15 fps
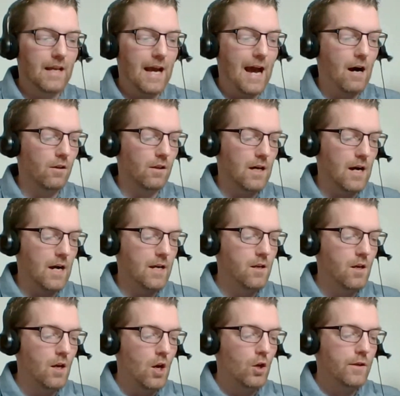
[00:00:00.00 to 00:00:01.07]
outline.
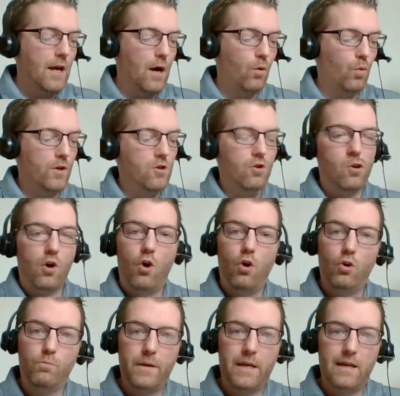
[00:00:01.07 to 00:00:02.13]
Now, when you
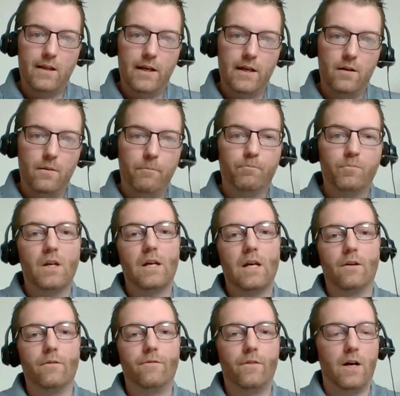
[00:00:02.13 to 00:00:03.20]
cold peel it,
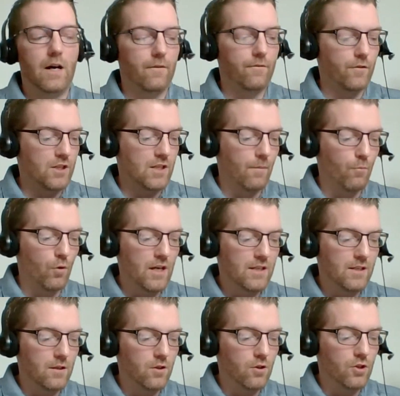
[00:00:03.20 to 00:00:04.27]
if uh, for some
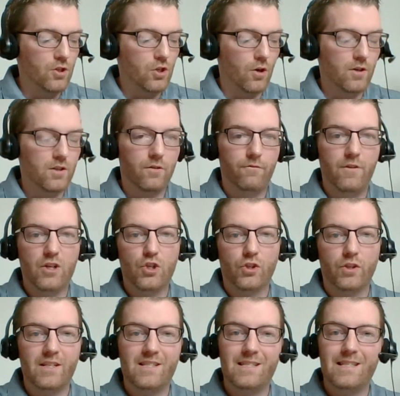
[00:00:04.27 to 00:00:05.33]
reason you start to
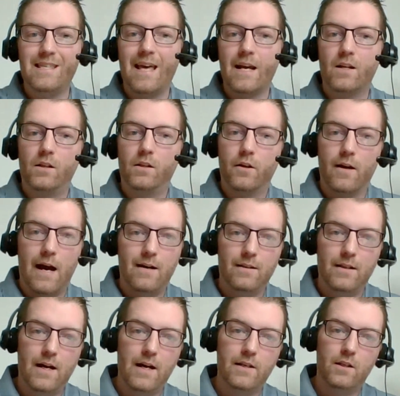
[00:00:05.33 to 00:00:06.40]
visually see that clear
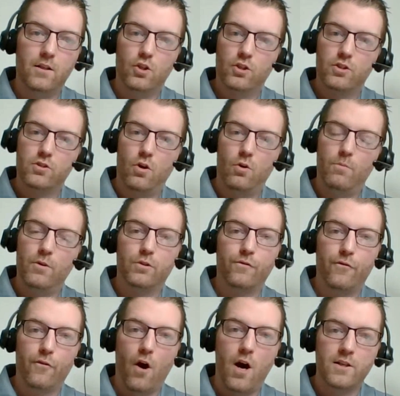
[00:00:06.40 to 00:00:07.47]
outline, it looks almost
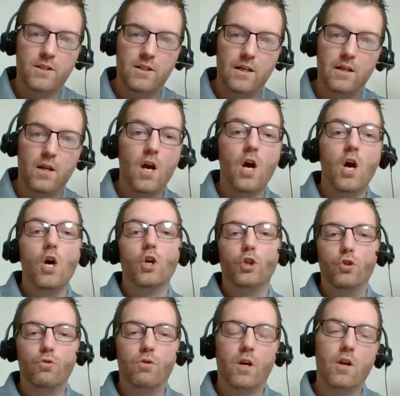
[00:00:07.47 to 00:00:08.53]
frosted,
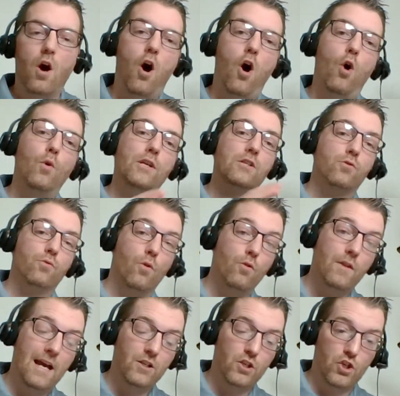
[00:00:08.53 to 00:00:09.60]
you can always throw
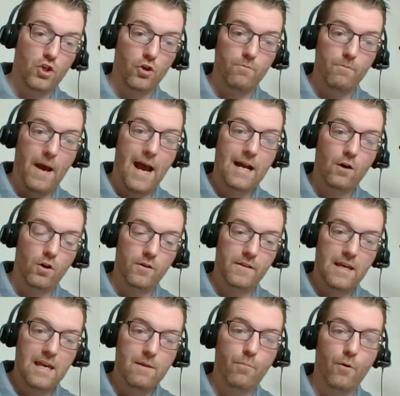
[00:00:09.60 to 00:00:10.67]
that shirt back on the
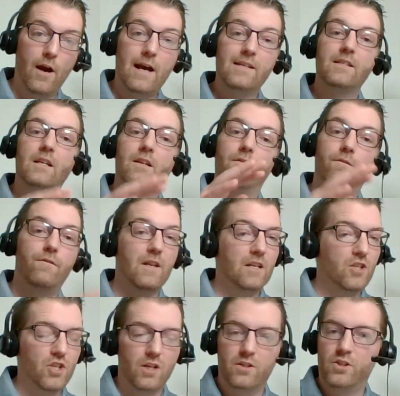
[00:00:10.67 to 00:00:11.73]
heat press and
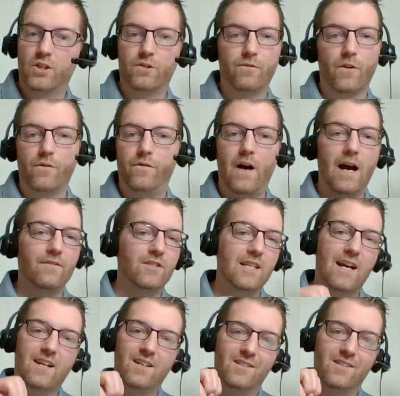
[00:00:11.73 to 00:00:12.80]
finish it just for five
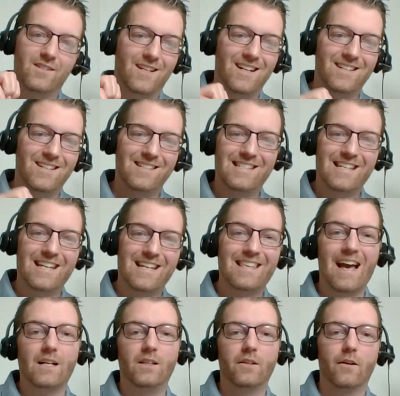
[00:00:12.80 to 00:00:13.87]
seconds to kind of sink
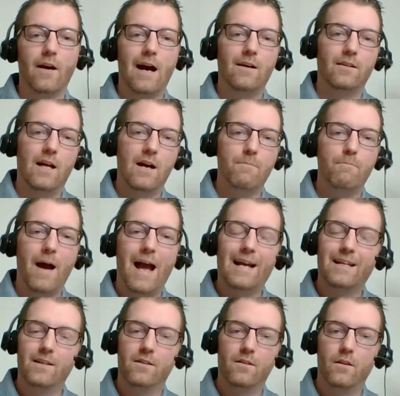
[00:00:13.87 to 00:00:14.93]
that clear outline
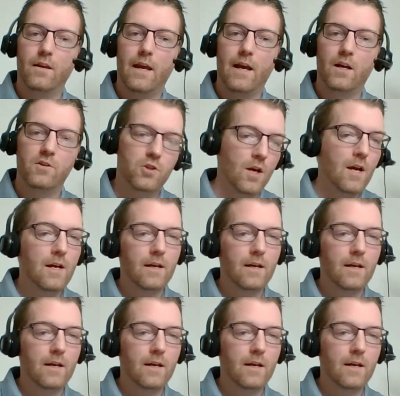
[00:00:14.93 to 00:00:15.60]
back into the edge.